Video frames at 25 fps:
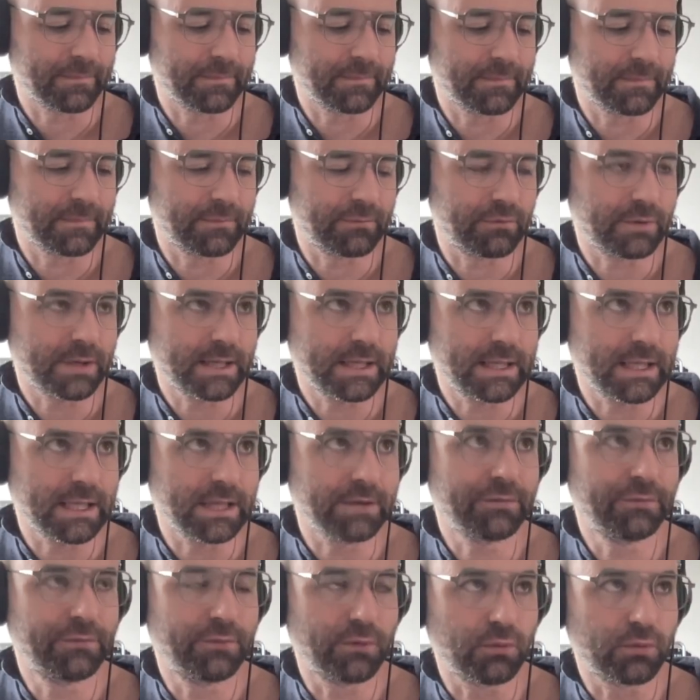really
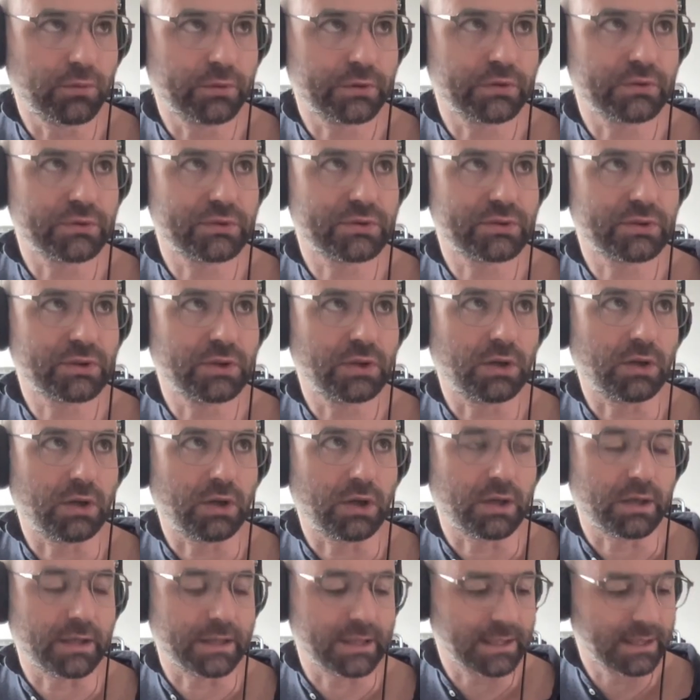focus
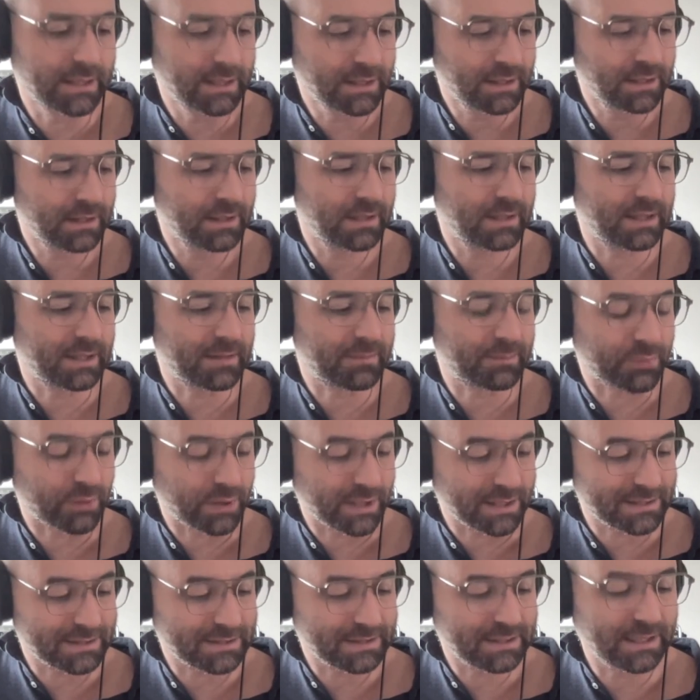on
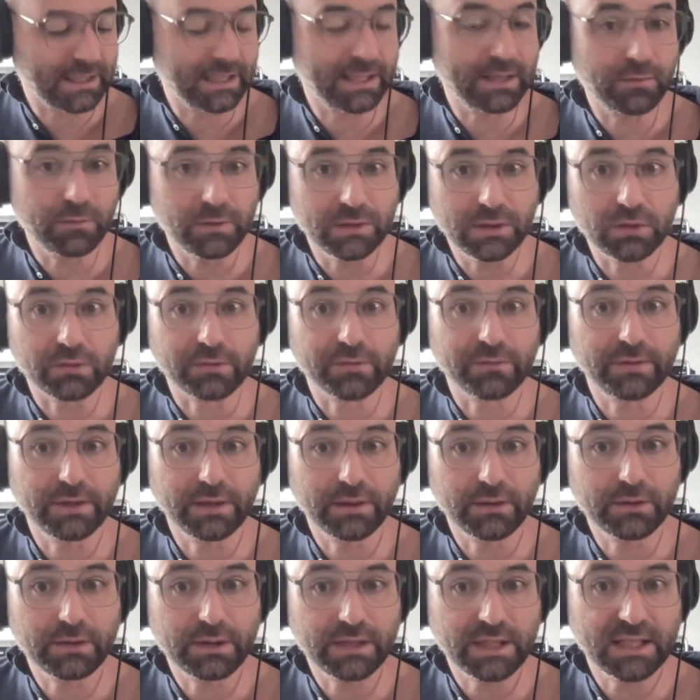pressing with your
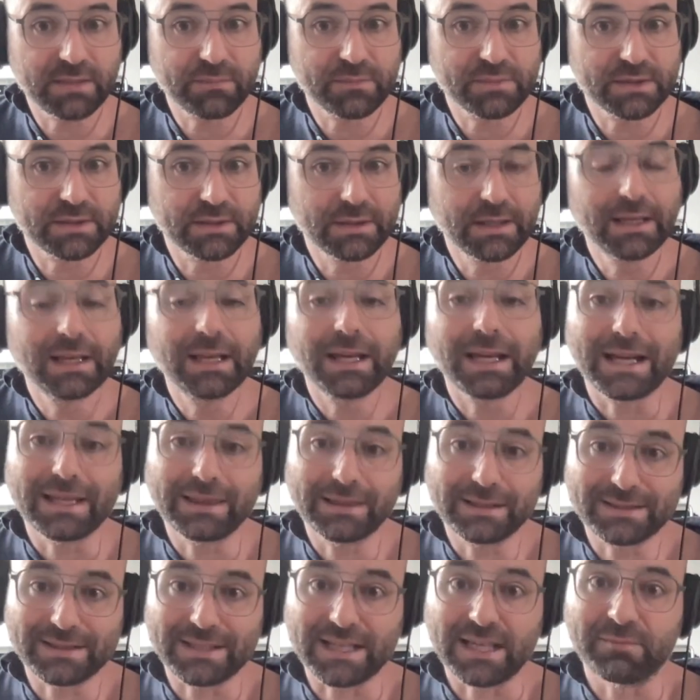fingertips. At
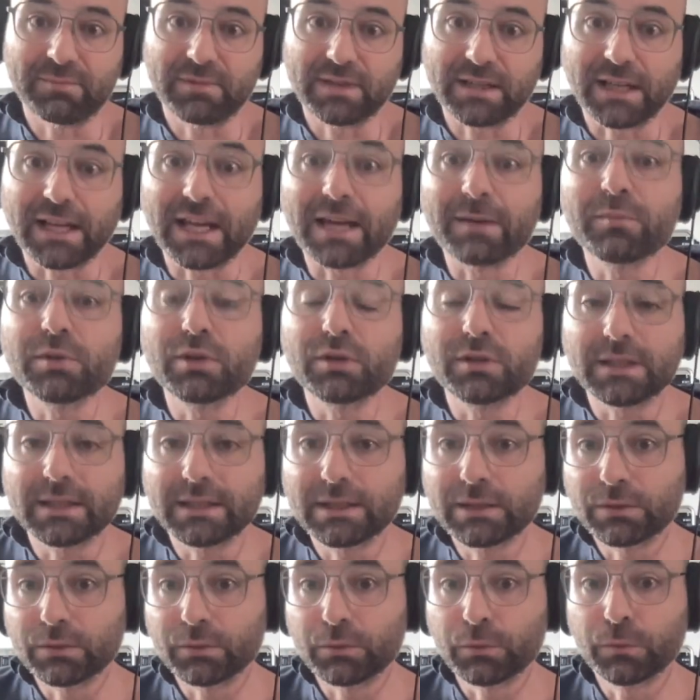the same time, you
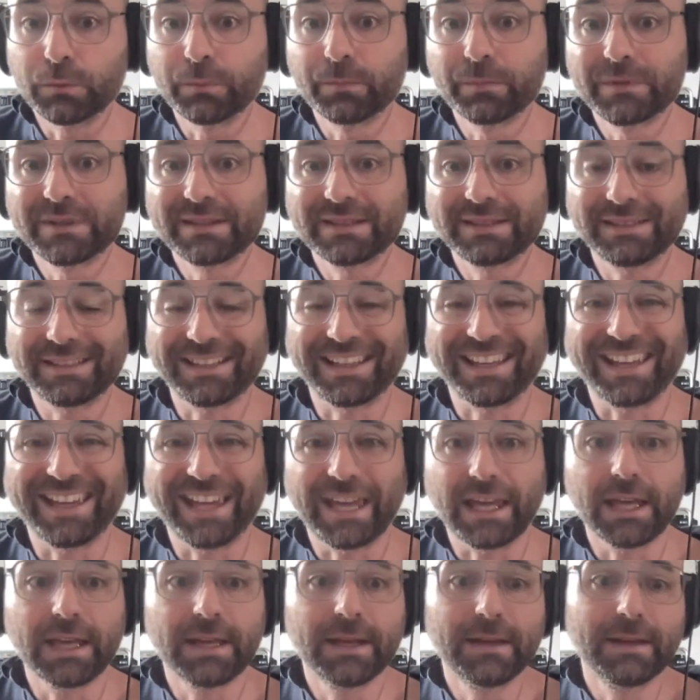need to
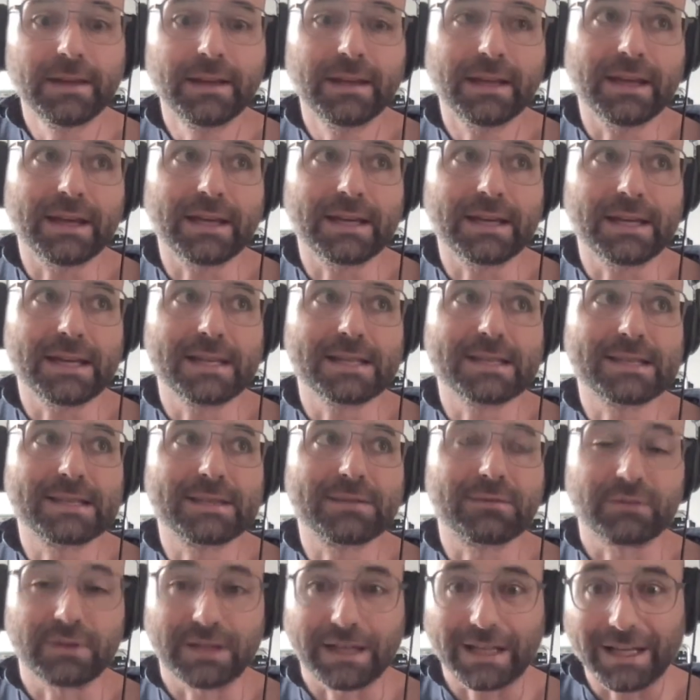stay as
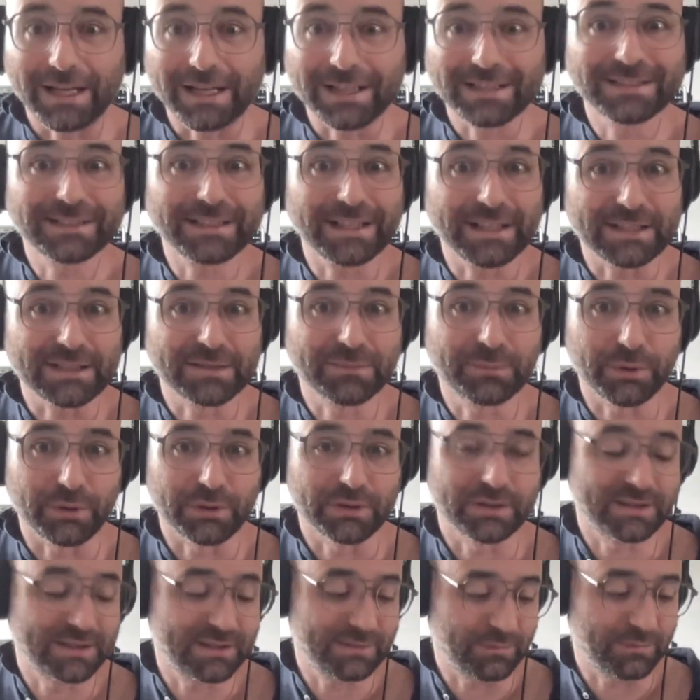relaxed as
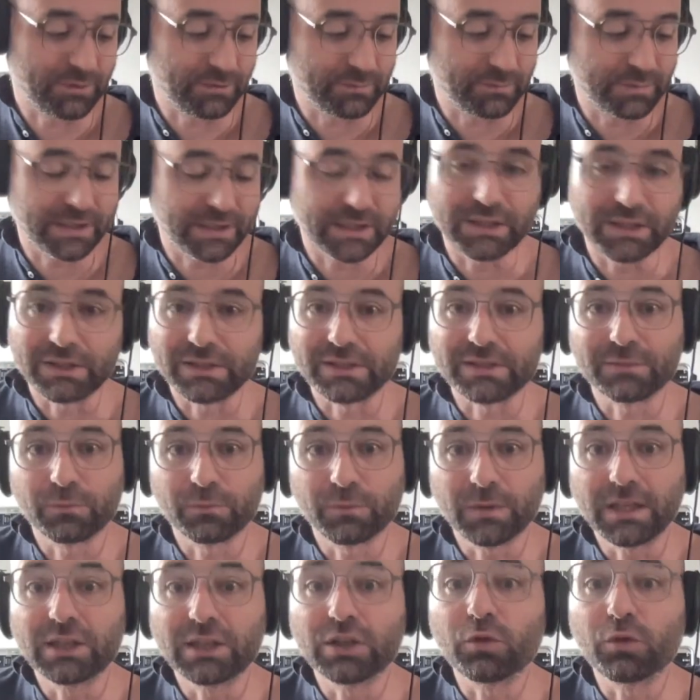possible, because
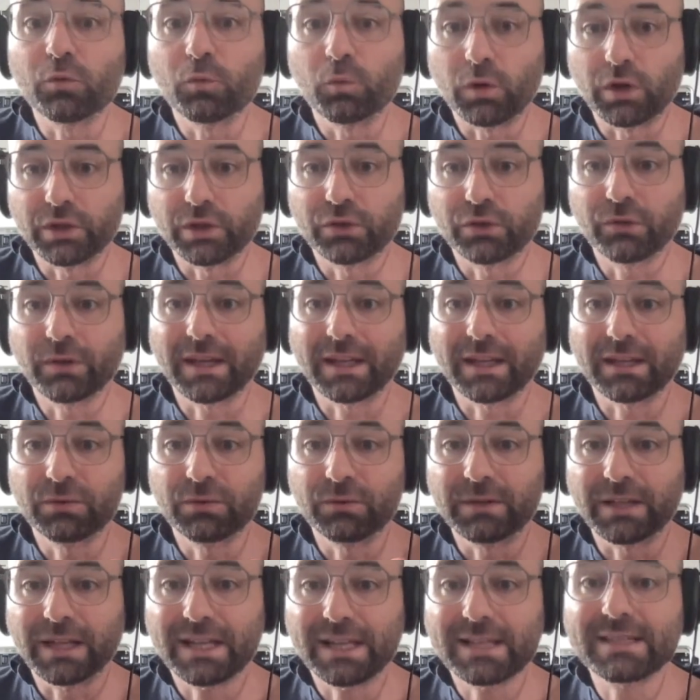we don't want to get
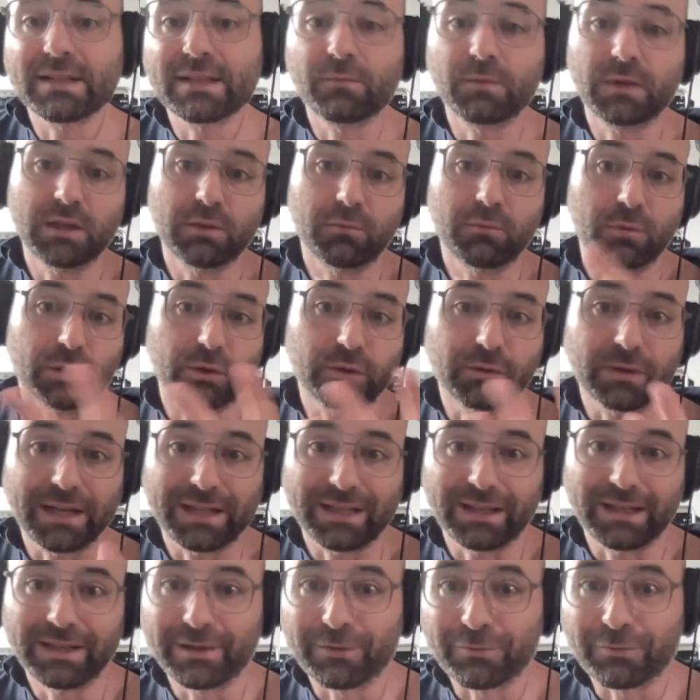too tense, and we don't want to
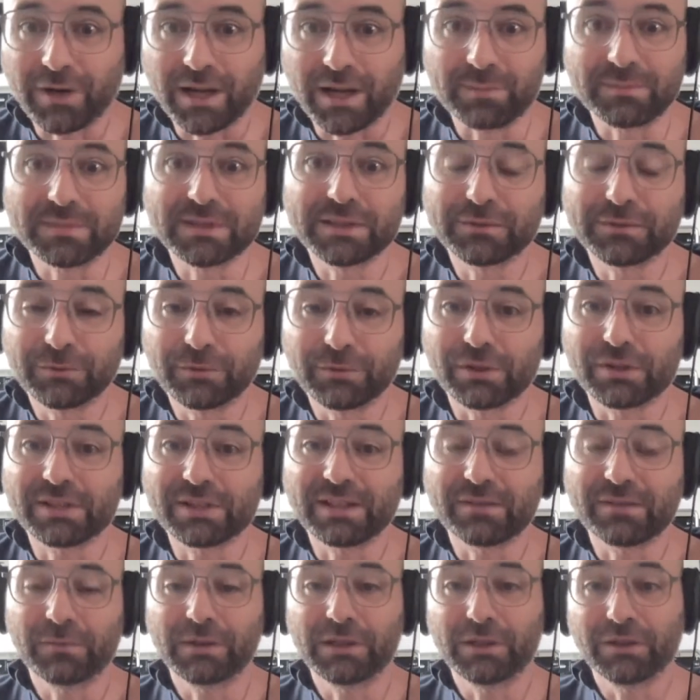get any cramps, of course,
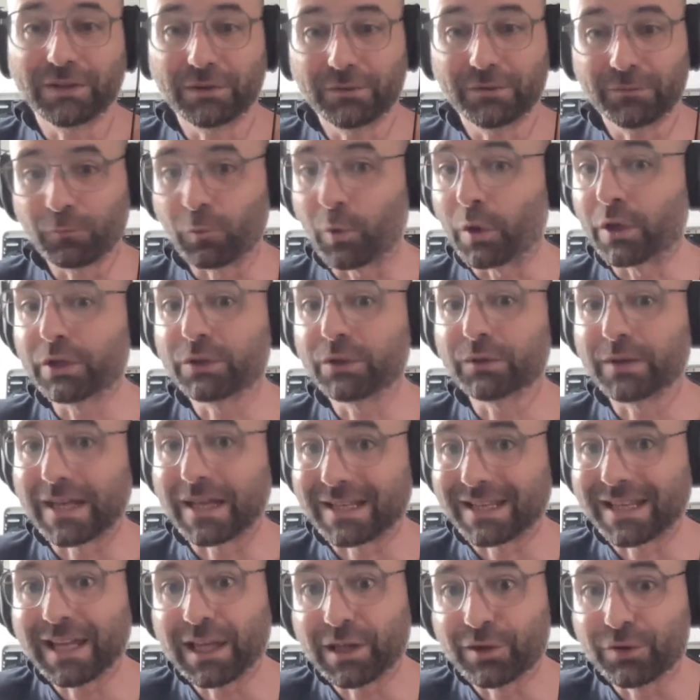and we don't want to
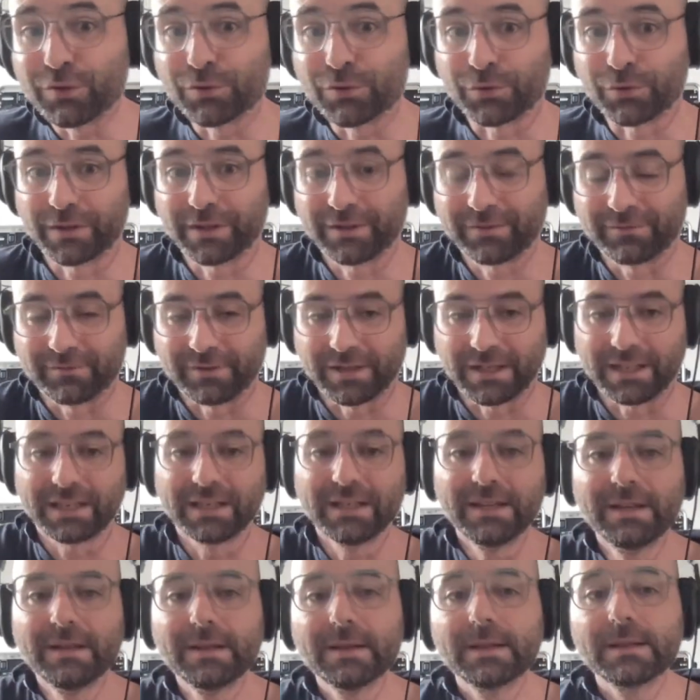get injured, right?
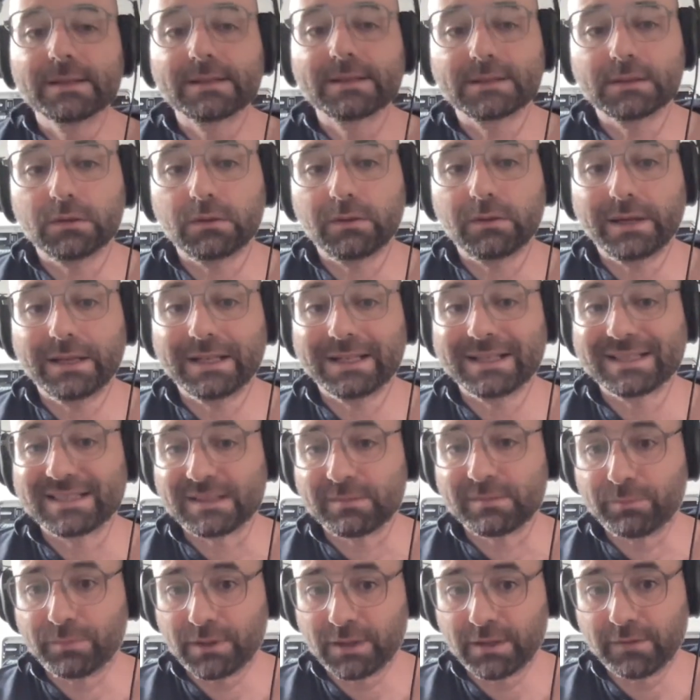So an
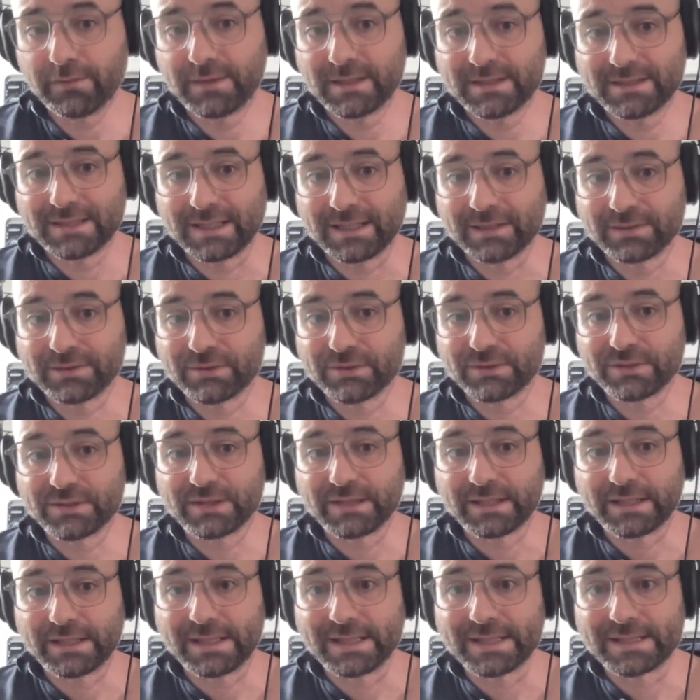example of this
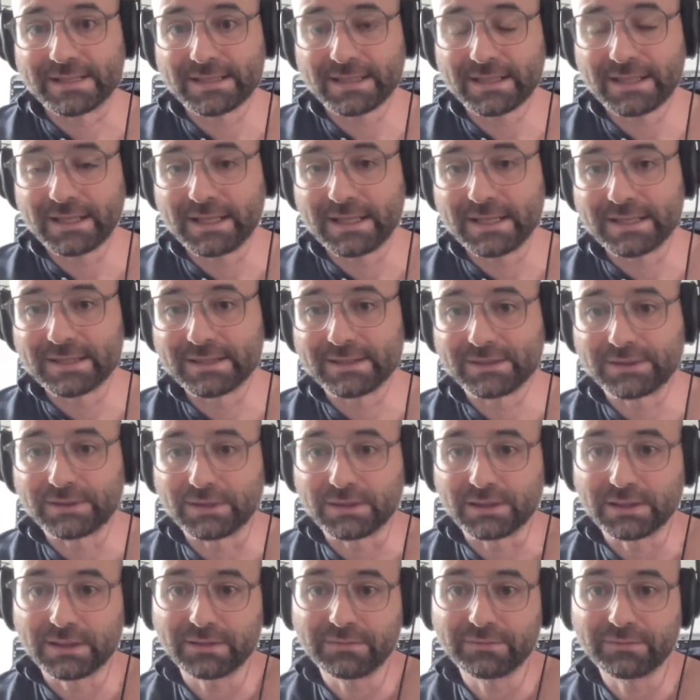exercise is
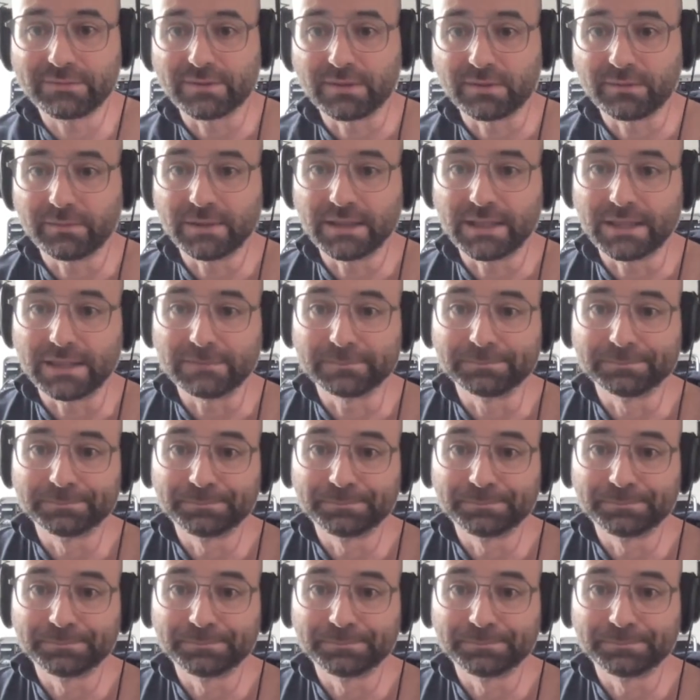starting from the